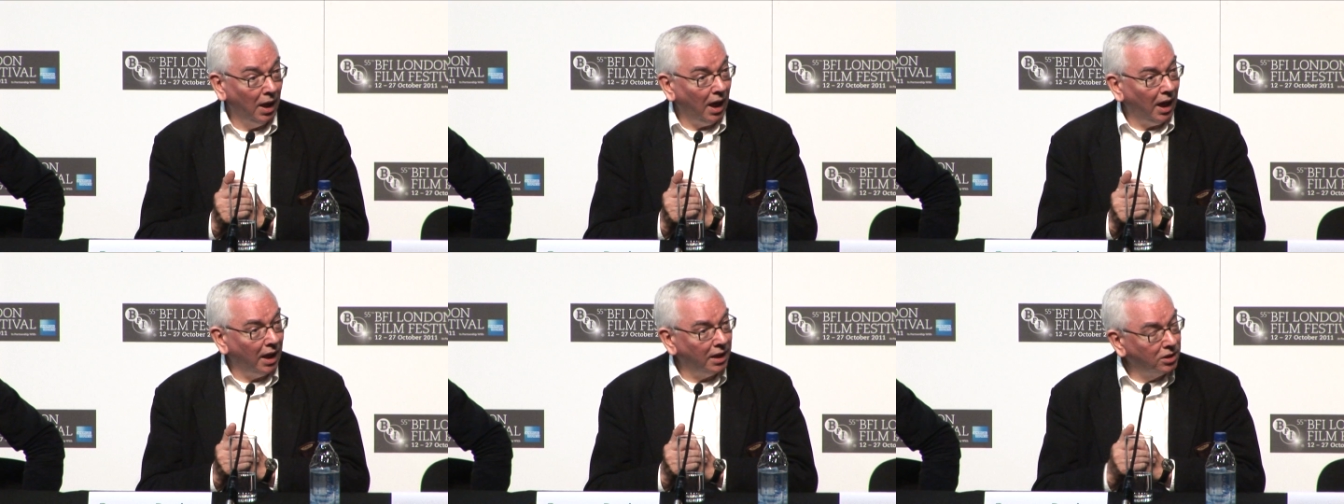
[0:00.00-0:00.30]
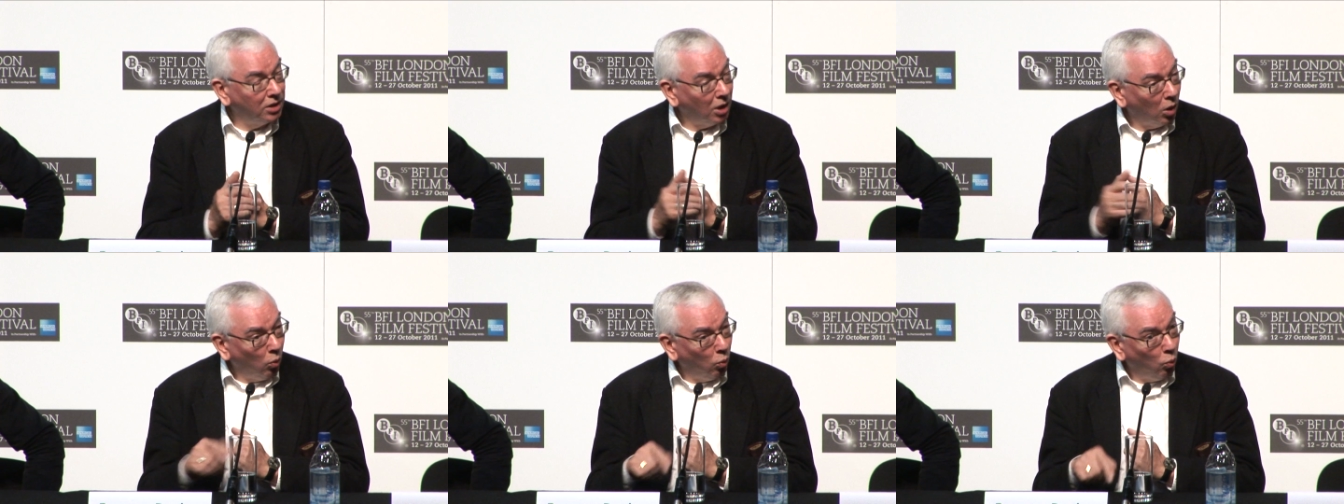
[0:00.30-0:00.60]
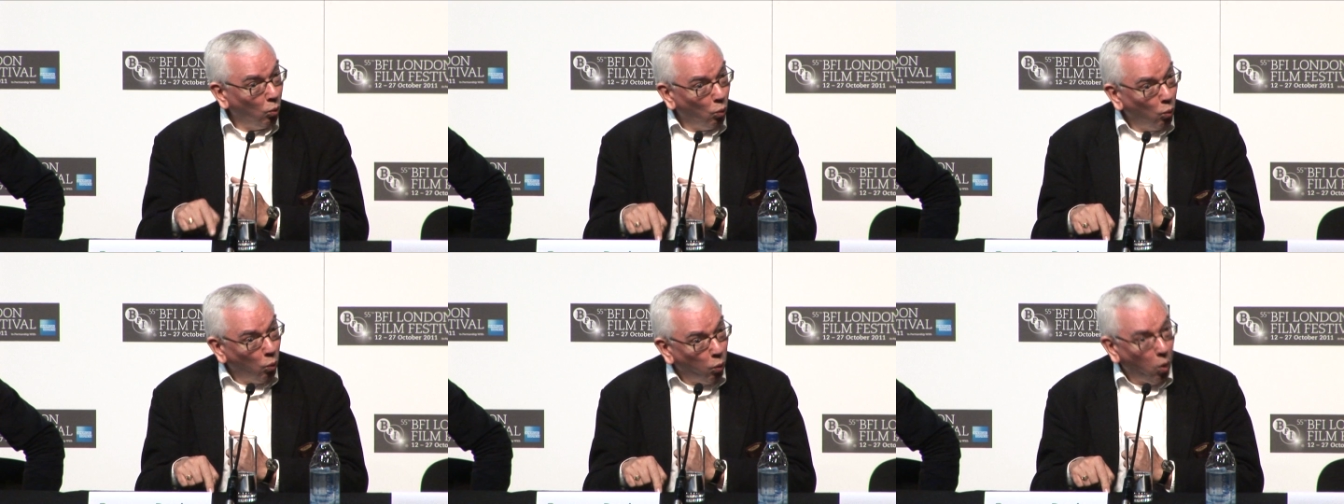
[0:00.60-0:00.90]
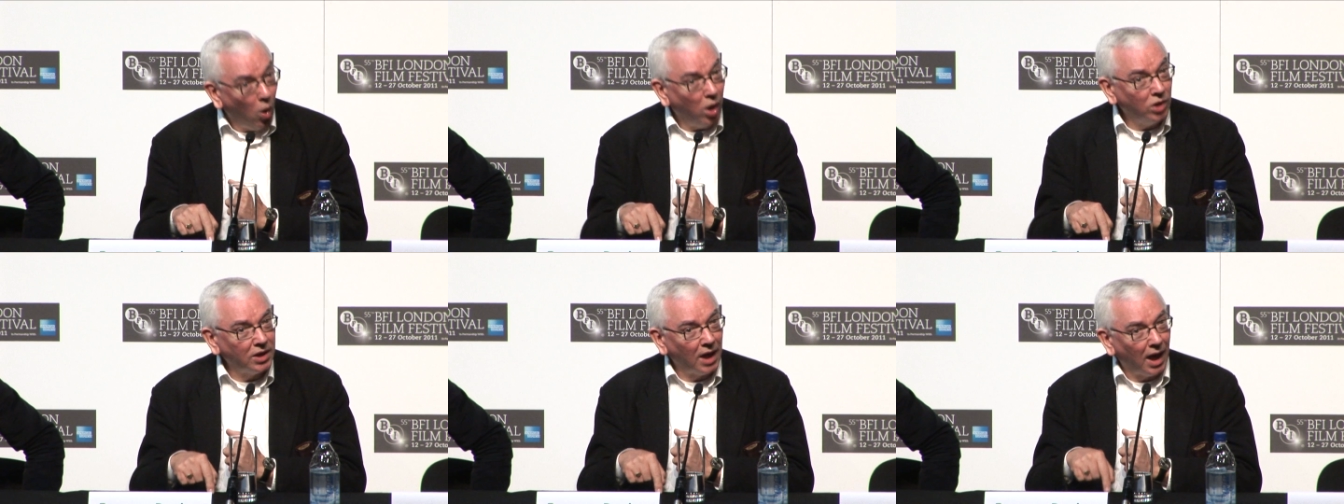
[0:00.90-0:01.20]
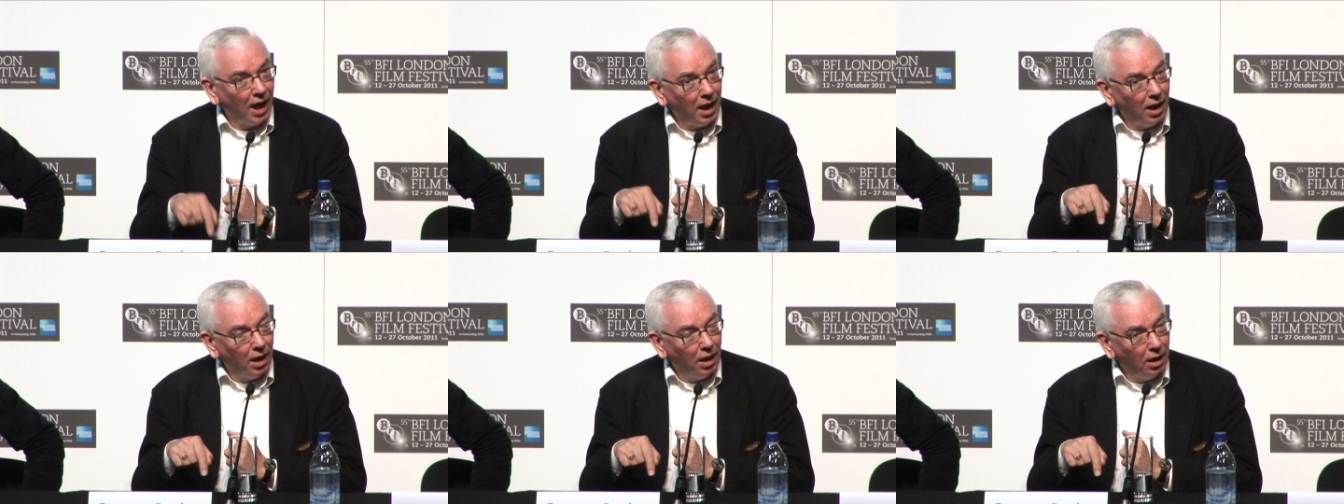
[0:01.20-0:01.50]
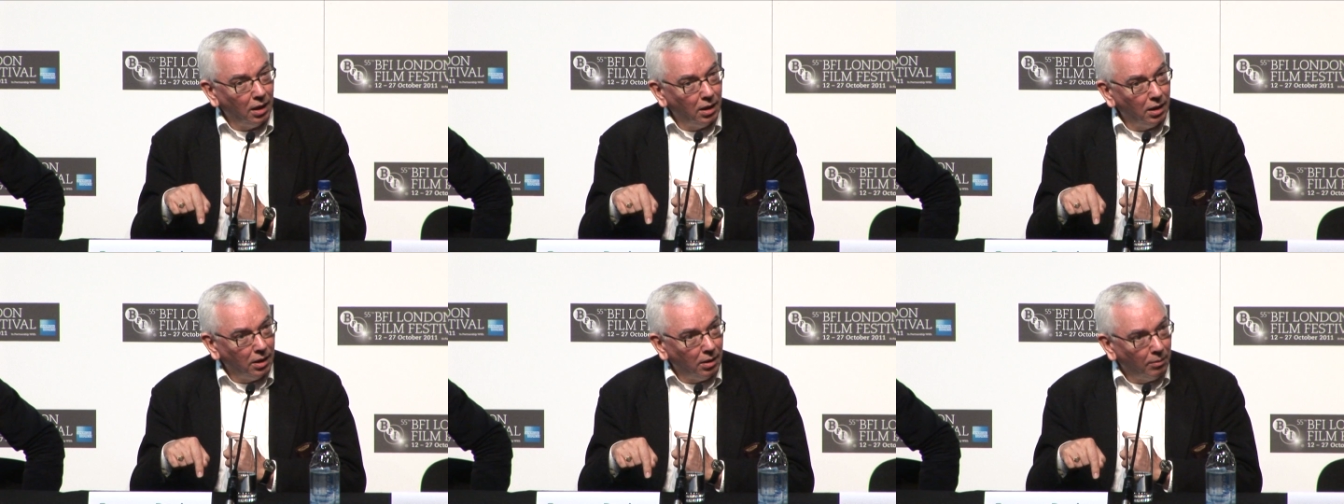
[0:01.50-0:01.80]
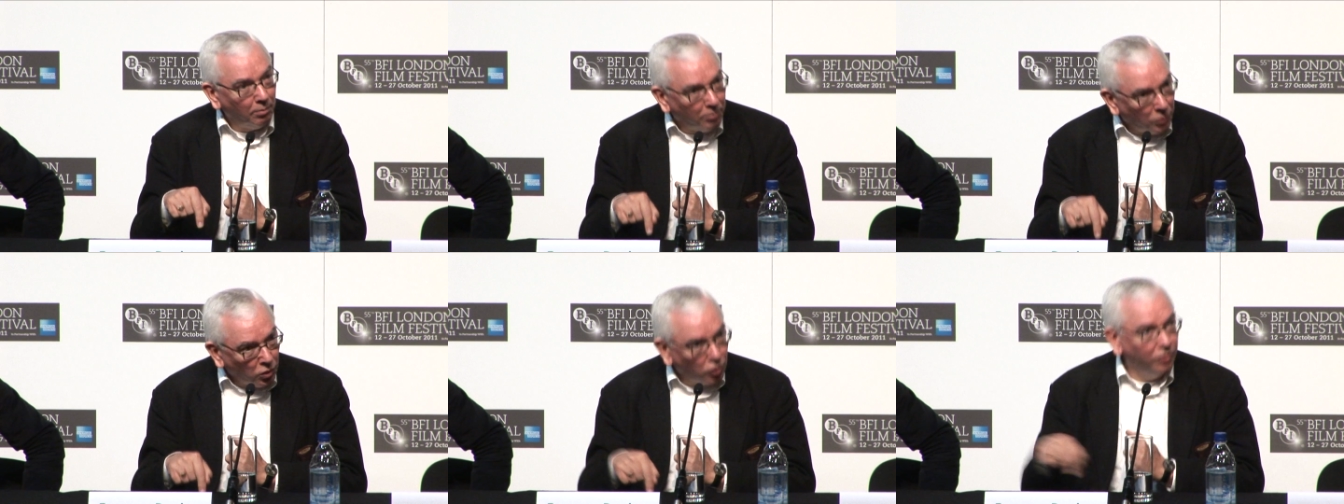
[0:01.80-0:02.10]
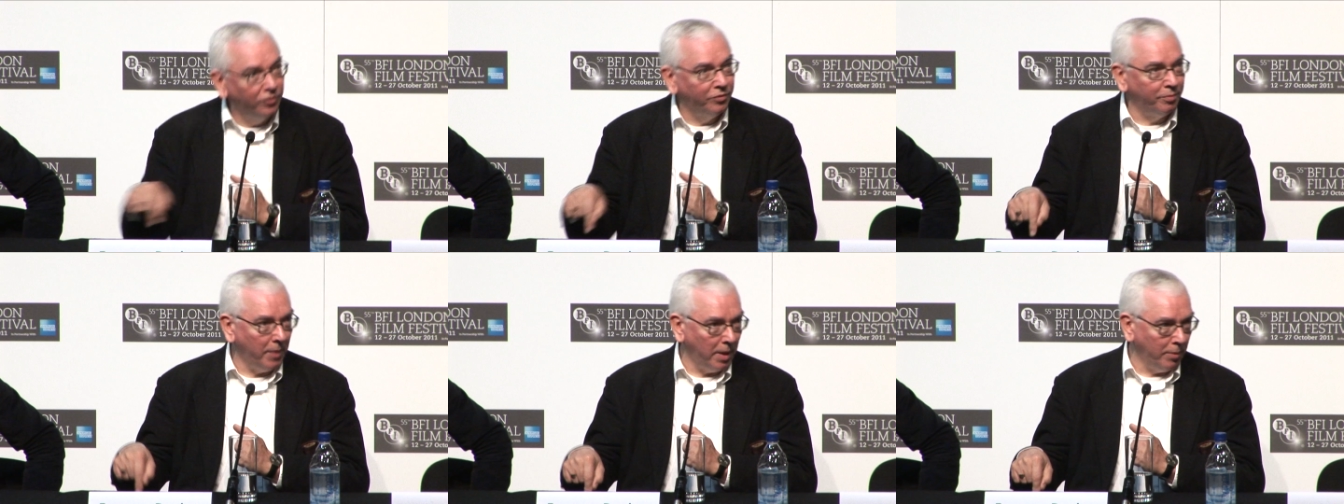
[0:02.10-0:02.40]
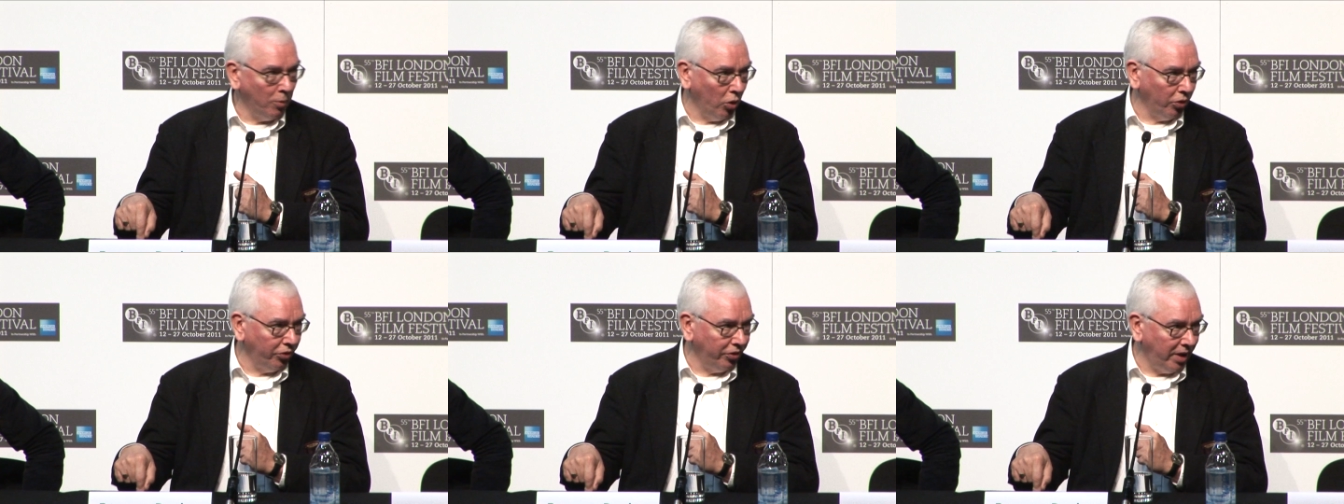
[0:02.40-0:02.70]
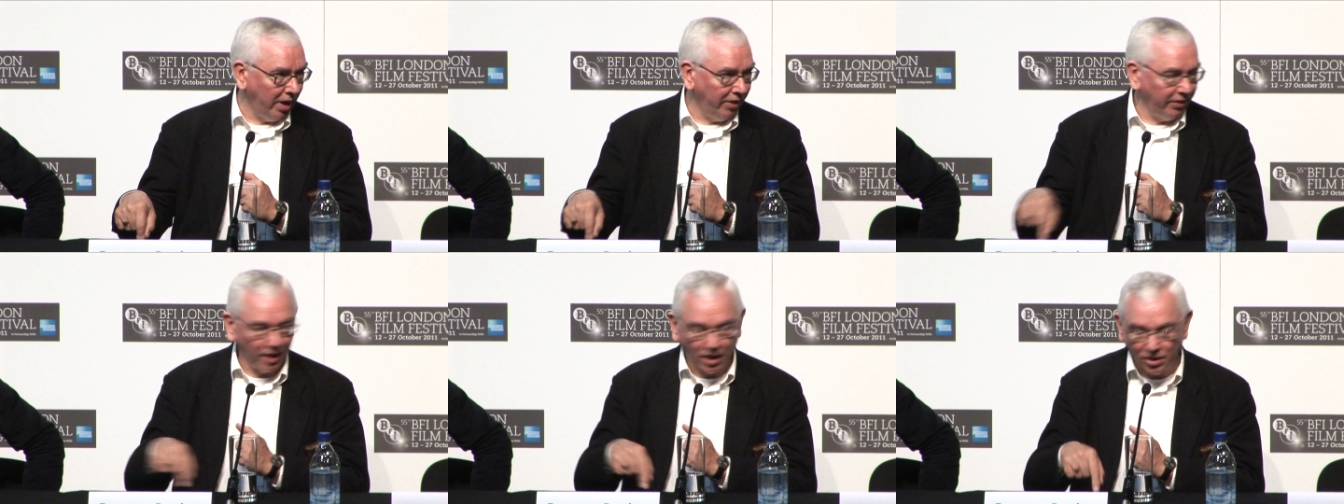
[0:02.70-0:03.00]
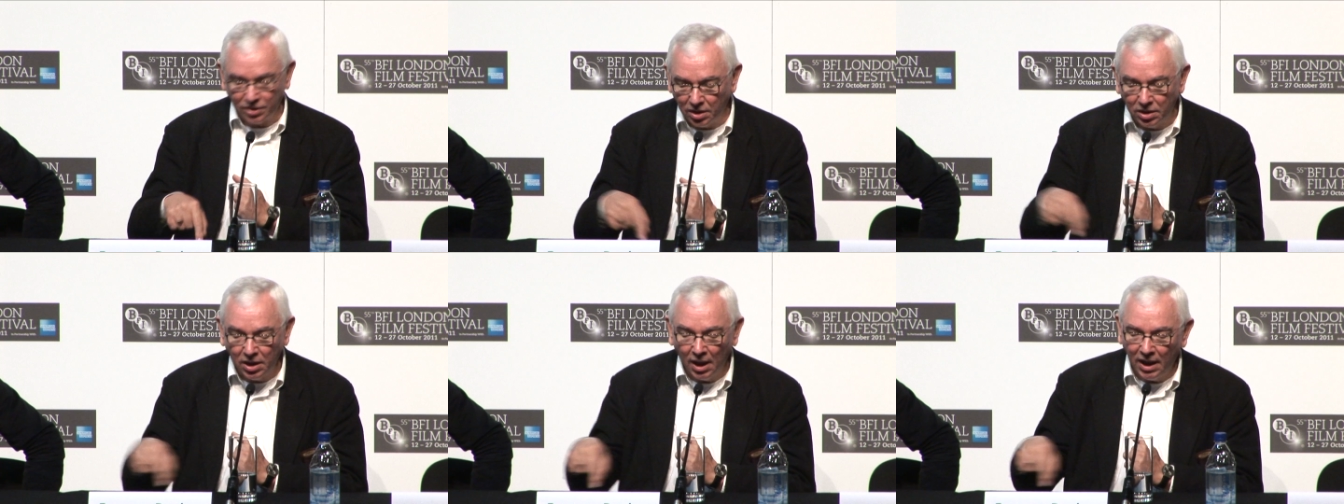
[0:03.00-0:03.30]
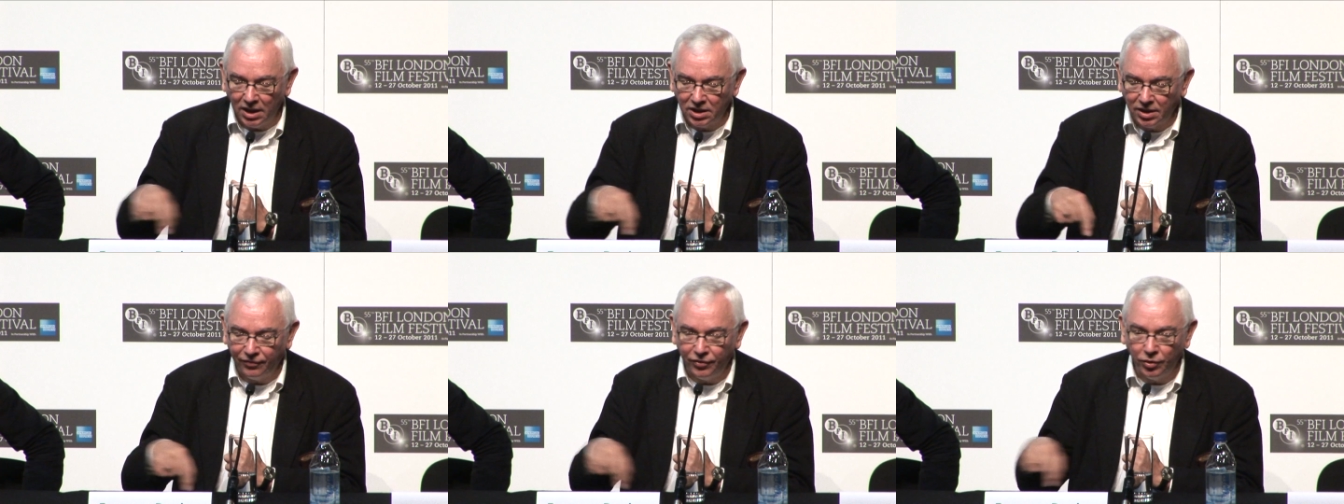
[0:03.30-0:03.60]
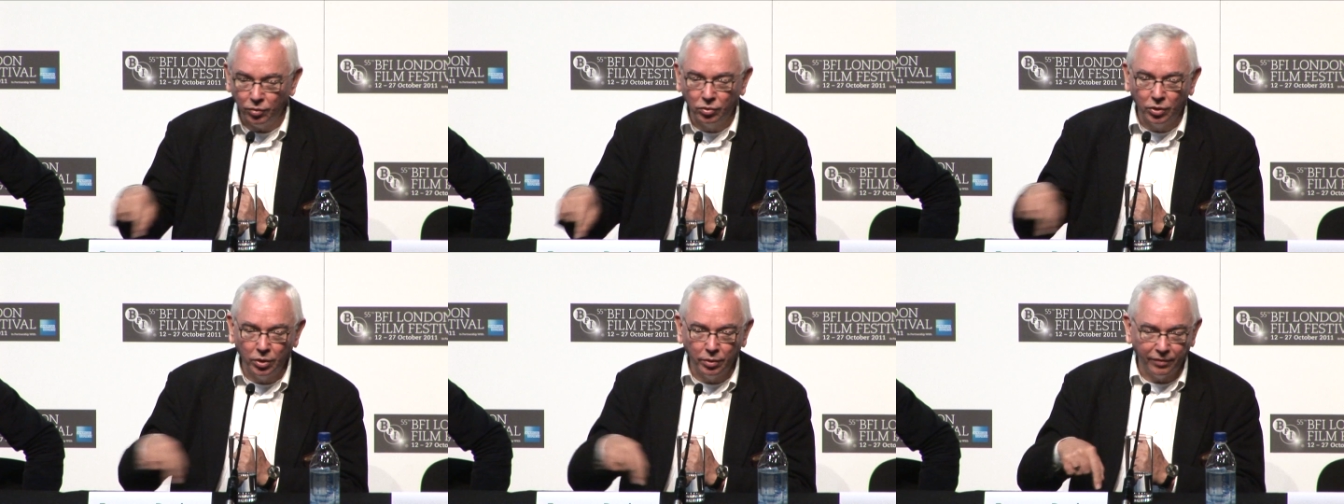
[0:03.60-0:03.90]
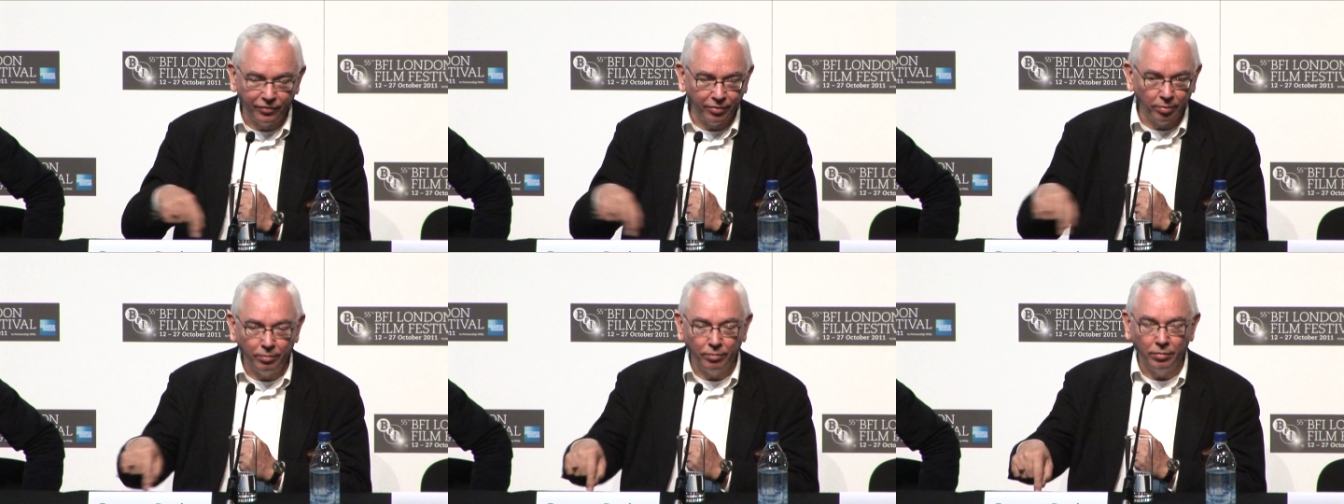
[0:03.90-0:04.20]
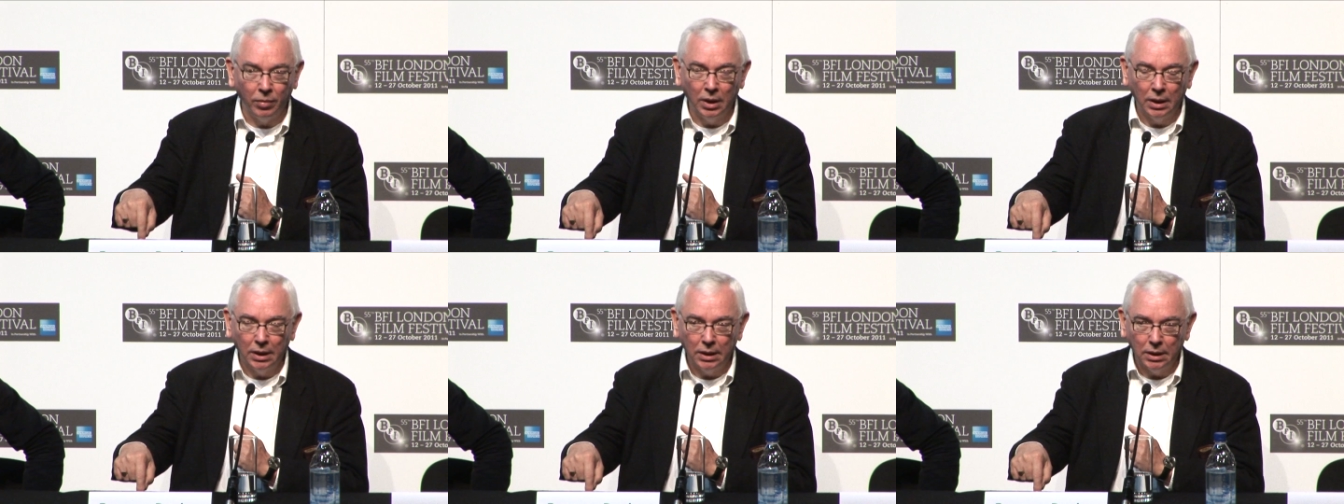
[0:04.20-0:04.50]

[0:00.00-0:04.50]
And what moved me more than anything else is if you view it from